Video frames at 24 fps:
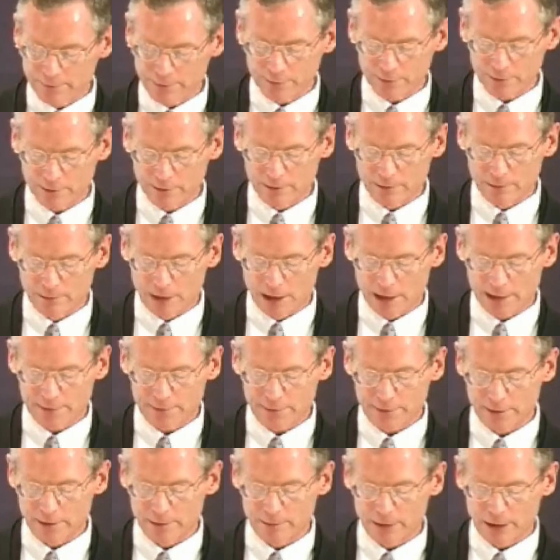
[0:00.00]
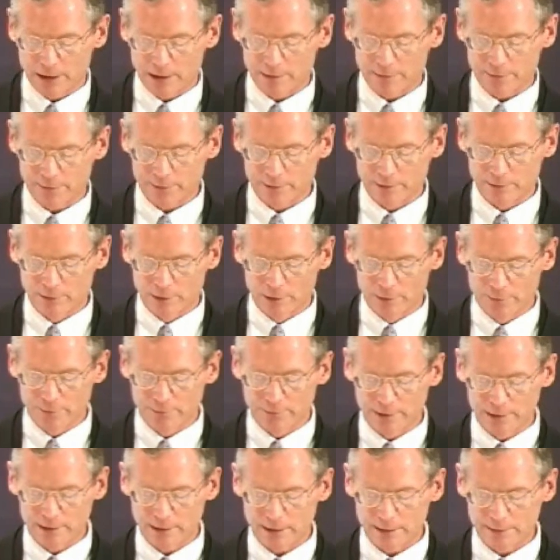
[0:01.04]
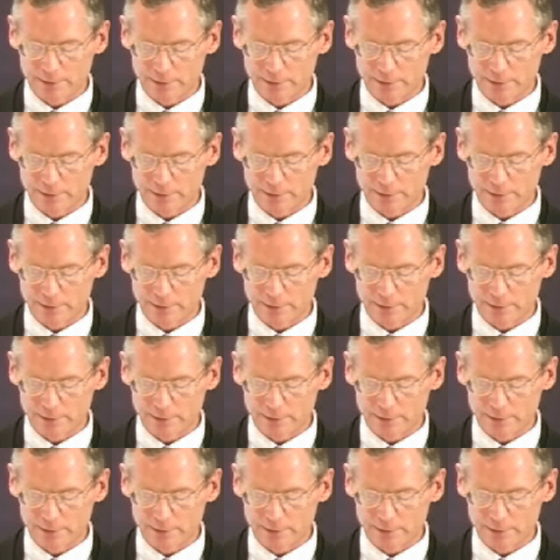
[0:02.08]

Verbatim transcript: fiscal and monetary policy, Roosevelt